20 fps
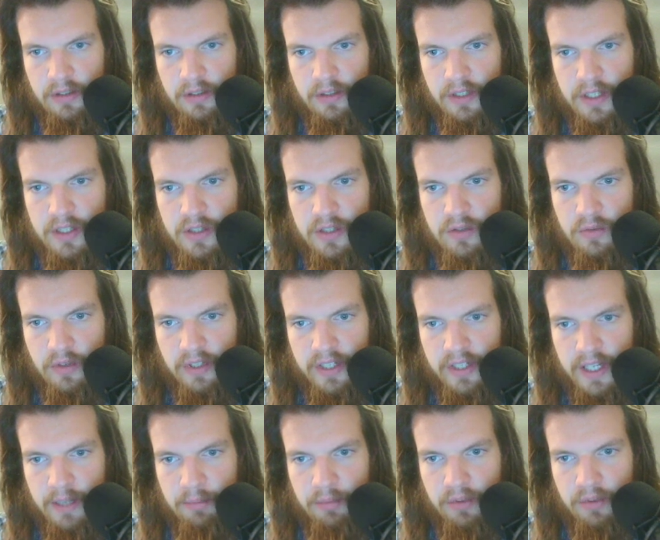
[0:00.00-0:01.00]
This is what
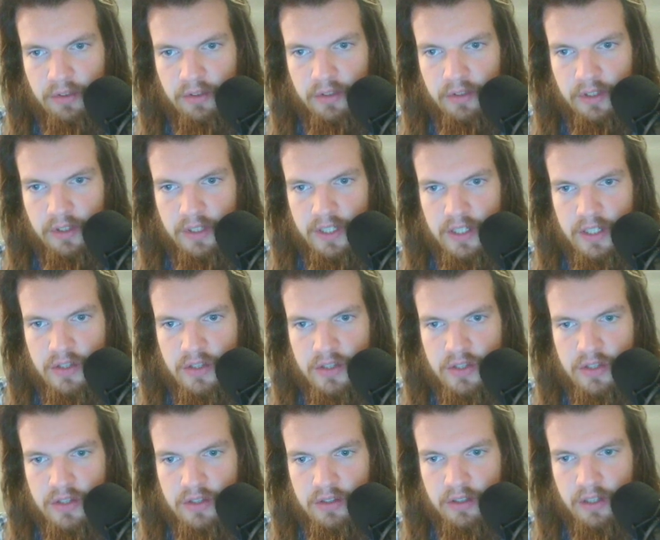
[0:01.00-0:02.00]
happened, and
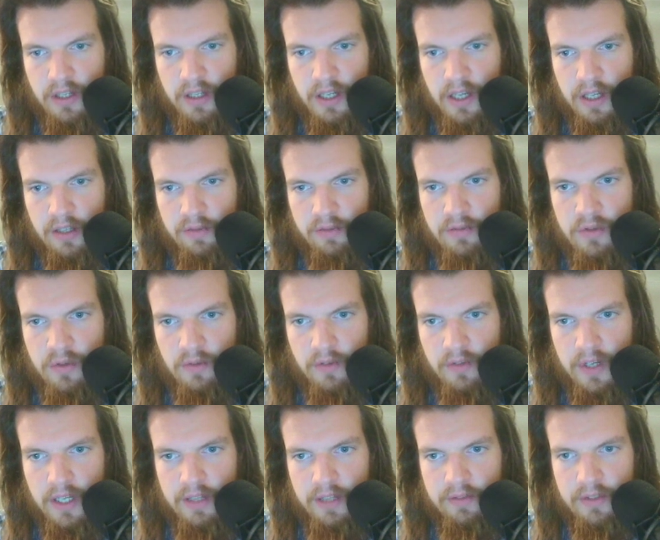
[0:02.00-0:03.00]
this kind of
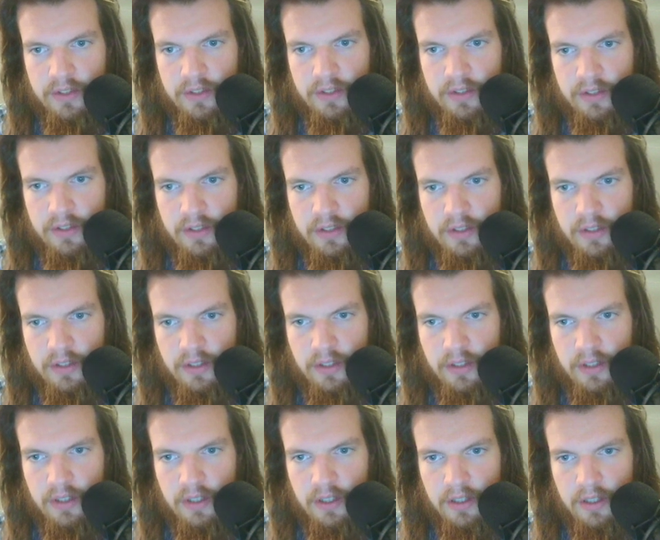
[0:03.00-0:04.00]
survived.
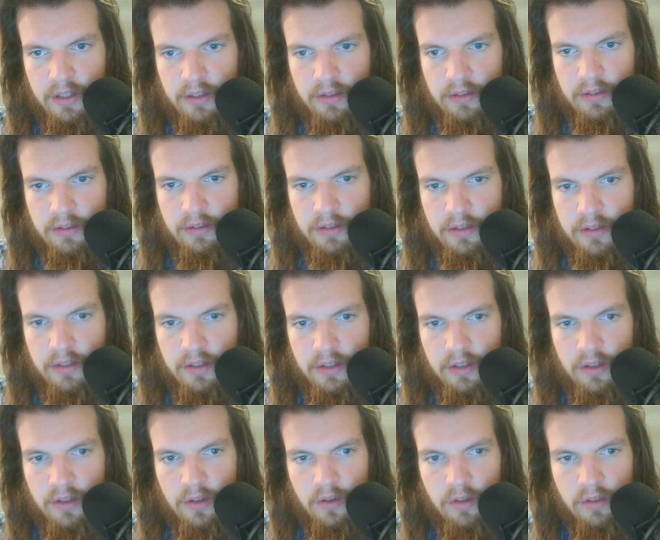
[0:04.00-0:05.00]
And
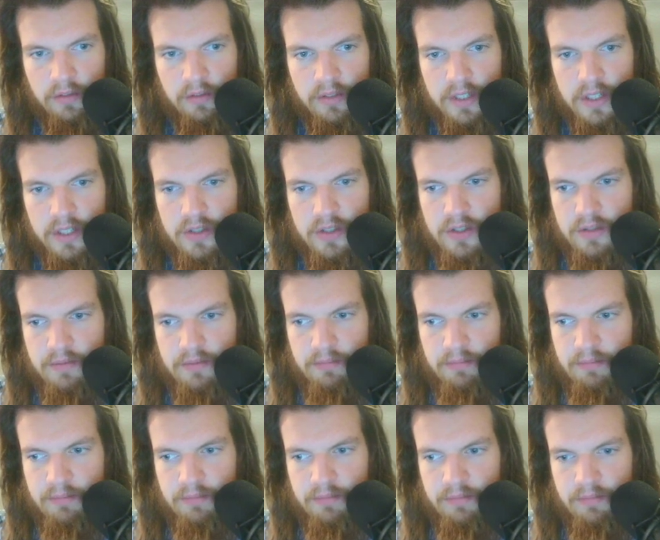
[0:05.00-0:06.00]
all of this
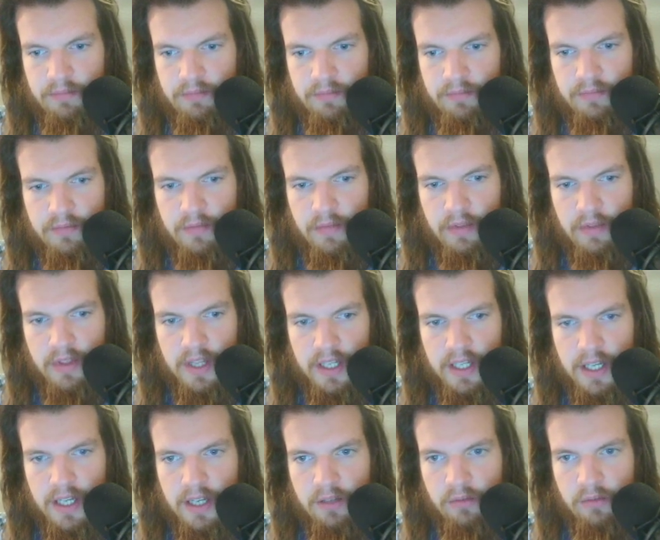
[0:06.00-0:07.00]
thing
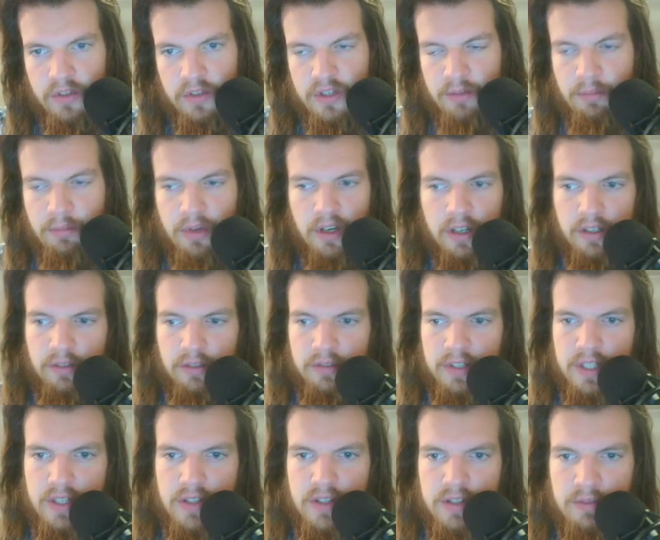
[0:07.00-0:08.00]
here was a part of
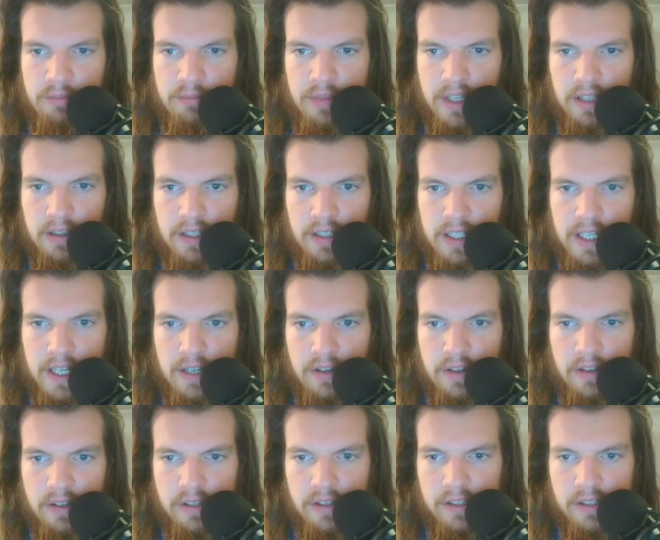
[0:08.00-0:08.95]
this building here.